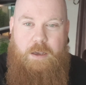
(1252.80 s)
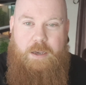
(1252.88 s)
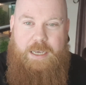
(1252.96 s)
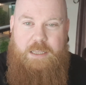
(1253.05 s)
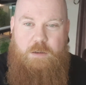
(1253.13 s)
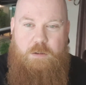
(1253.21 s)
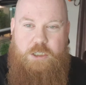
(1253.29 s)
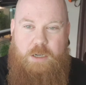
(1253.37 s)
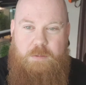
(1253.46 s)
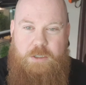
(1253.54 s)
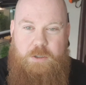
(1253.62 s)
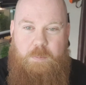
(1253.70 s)
Can you
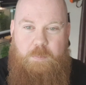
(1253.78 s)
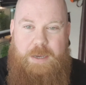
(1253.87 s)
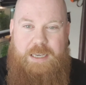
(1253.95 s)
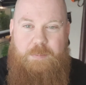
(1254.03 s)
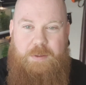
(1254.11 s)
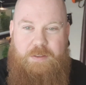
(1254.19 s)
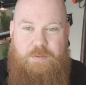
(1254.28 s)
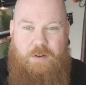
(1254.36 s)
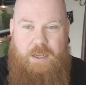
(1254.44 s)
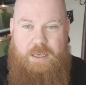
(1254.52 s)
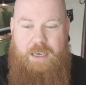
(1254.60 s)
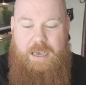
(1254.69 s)
show us your babies,
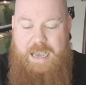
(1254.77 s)
Frankie? I